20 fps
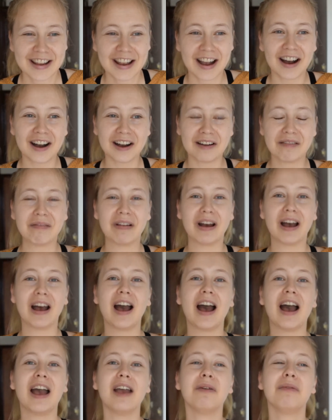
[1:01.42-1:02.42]

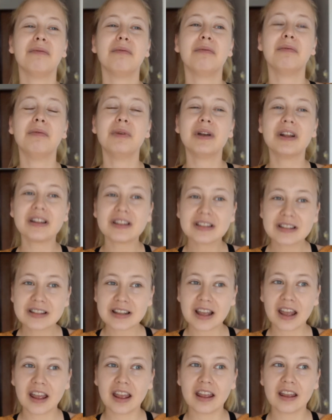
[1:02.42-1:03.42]
I will
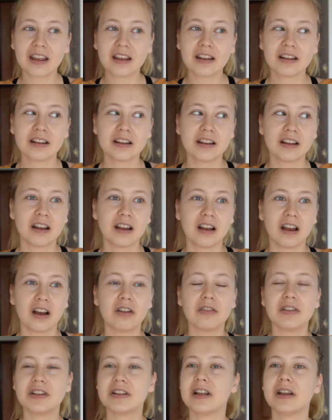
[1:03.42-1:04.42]
say,
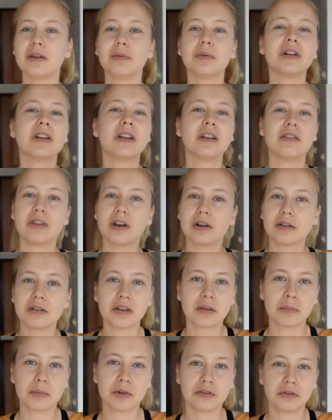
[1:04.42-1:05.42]
obviously I will give out
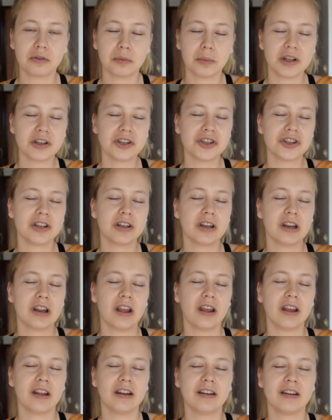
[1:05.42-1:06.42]
some information
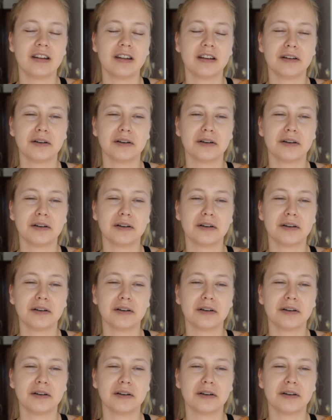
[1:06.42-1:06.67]
and